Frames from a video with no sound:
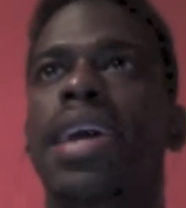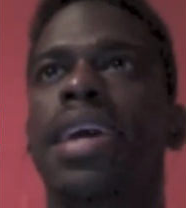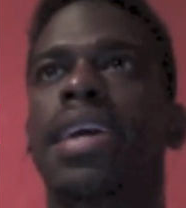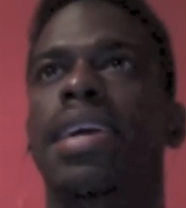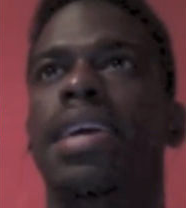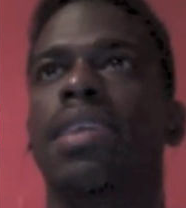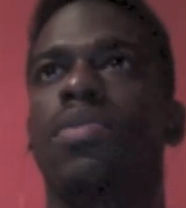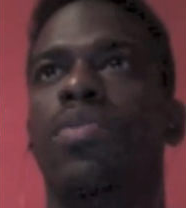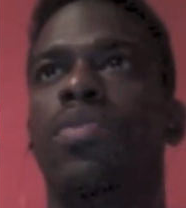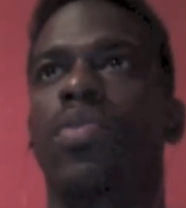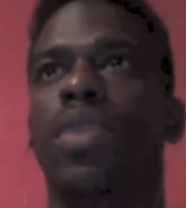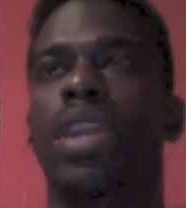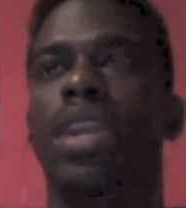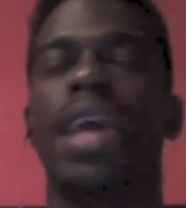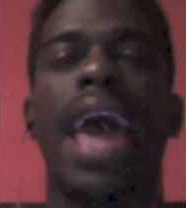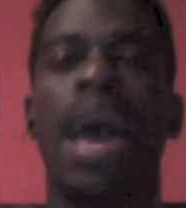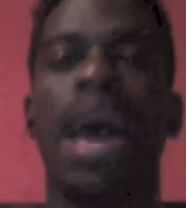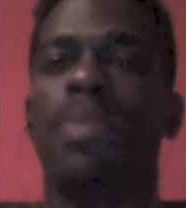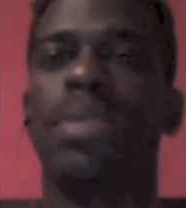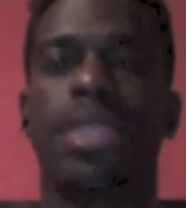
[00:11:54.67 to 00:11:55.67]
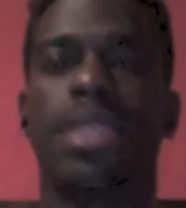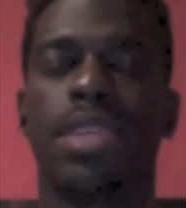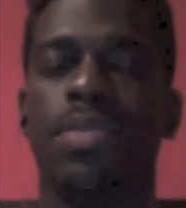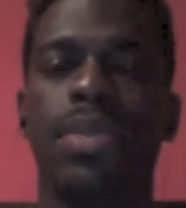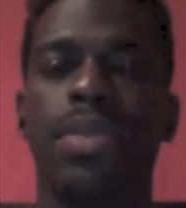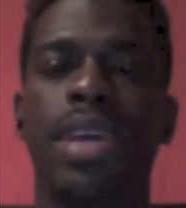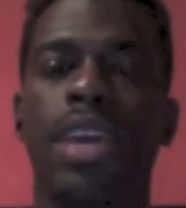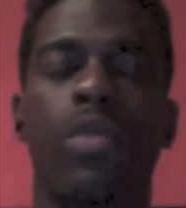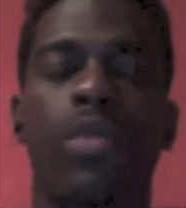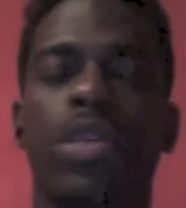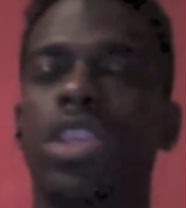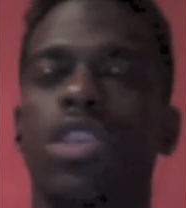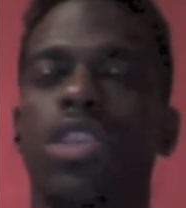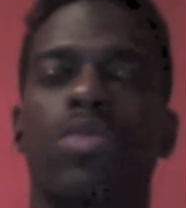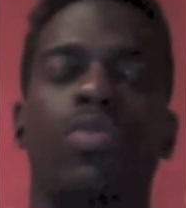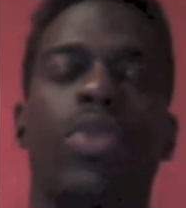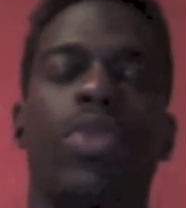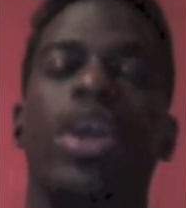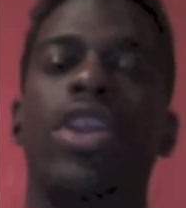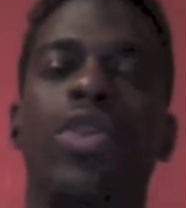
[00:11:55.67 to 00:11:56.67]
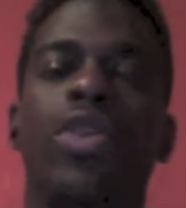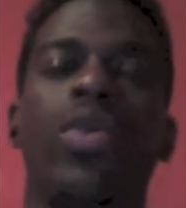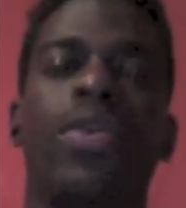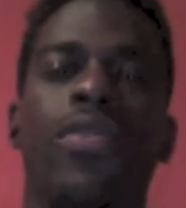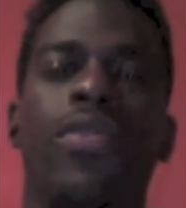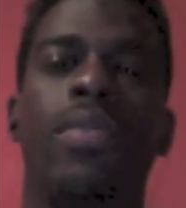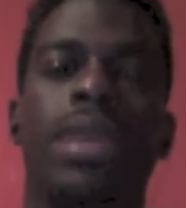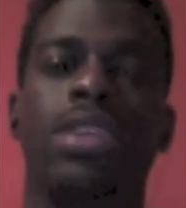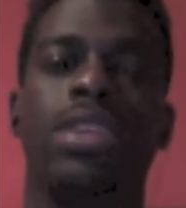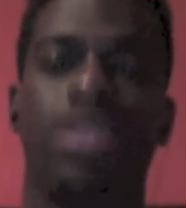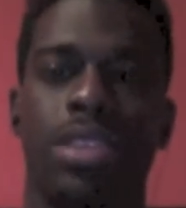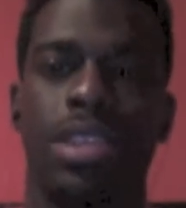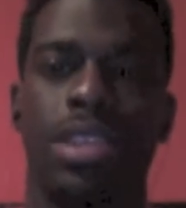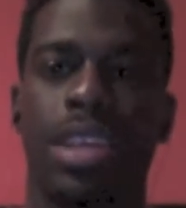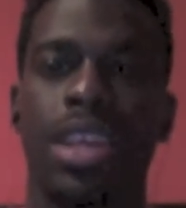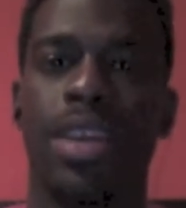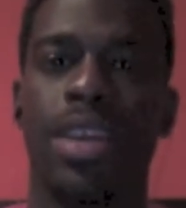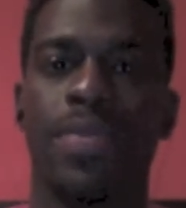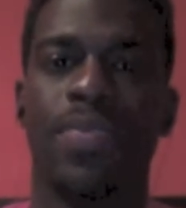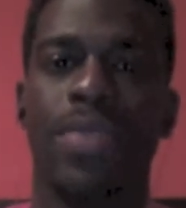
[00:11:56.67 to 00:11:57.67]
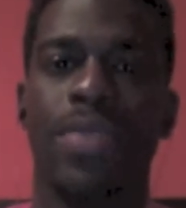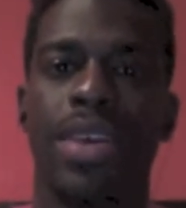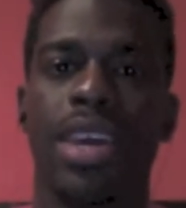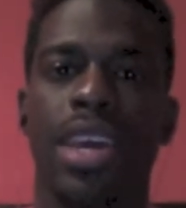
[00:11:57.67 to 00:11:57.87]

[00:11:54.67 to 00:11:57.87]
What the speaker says: When it happened to me, it wasn't brand new information to him.